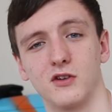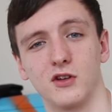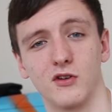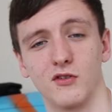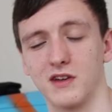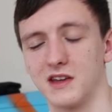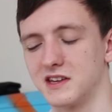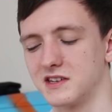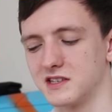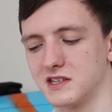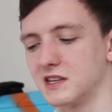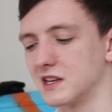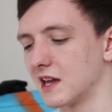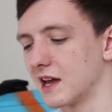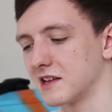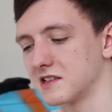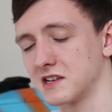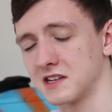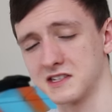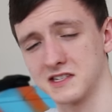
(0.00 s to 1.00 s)
You're easily
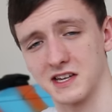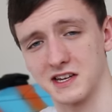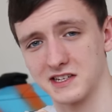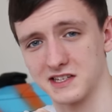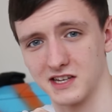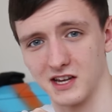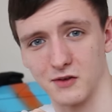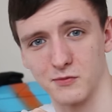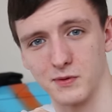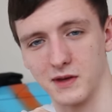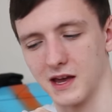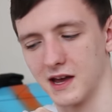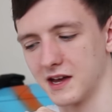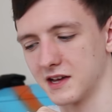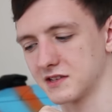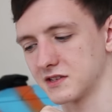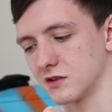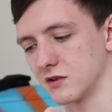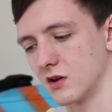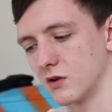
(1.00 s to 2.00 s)
getting 60
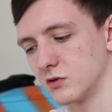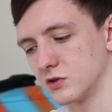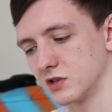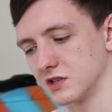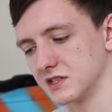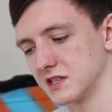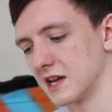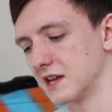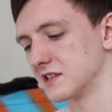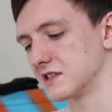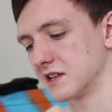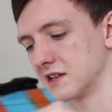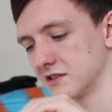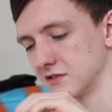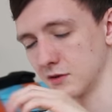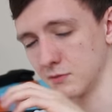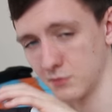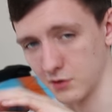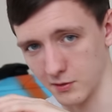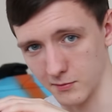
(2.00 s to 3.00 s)
FPS on ultra
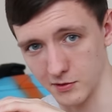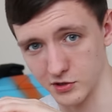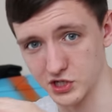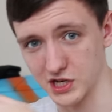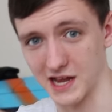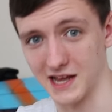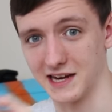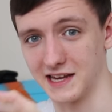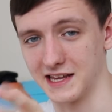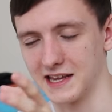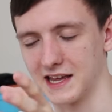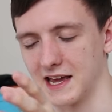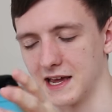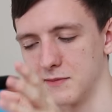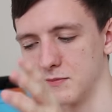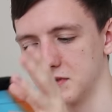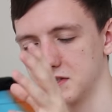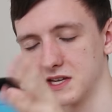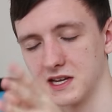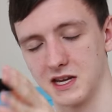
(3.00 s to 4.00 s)
settings on pretty much any
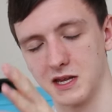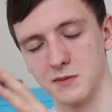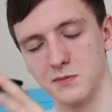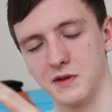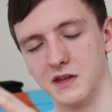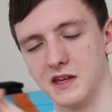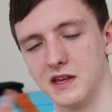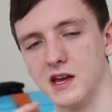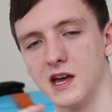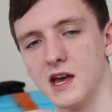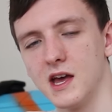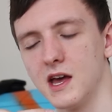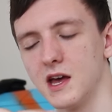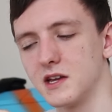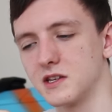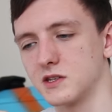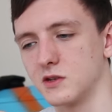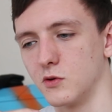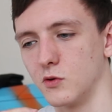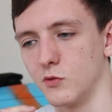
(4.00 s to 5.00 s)
game at 1080p,
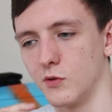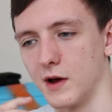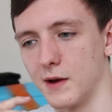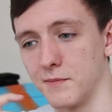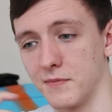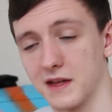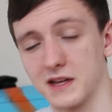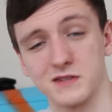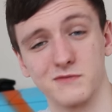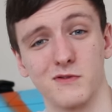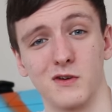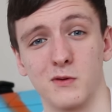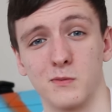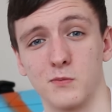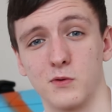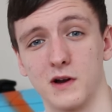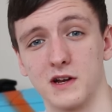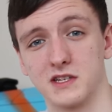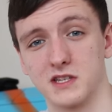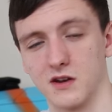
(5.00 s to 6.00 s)
so that's very
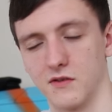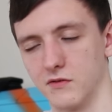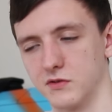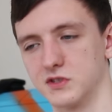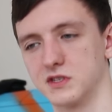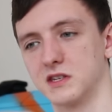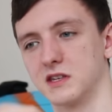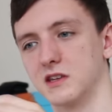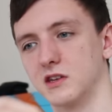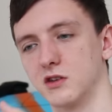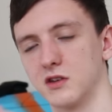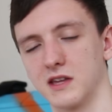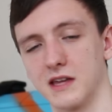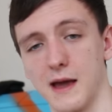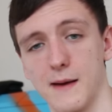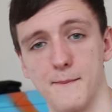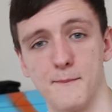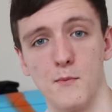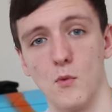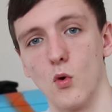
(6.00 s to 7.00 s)
impressive. Obviously, you can
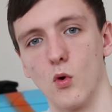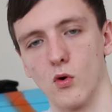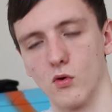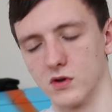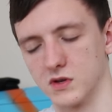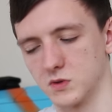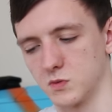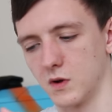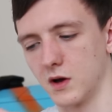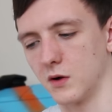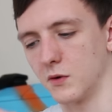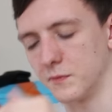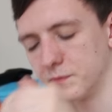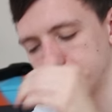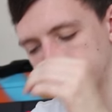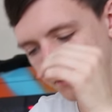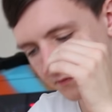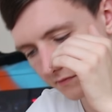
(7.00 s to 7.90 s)
get more as well.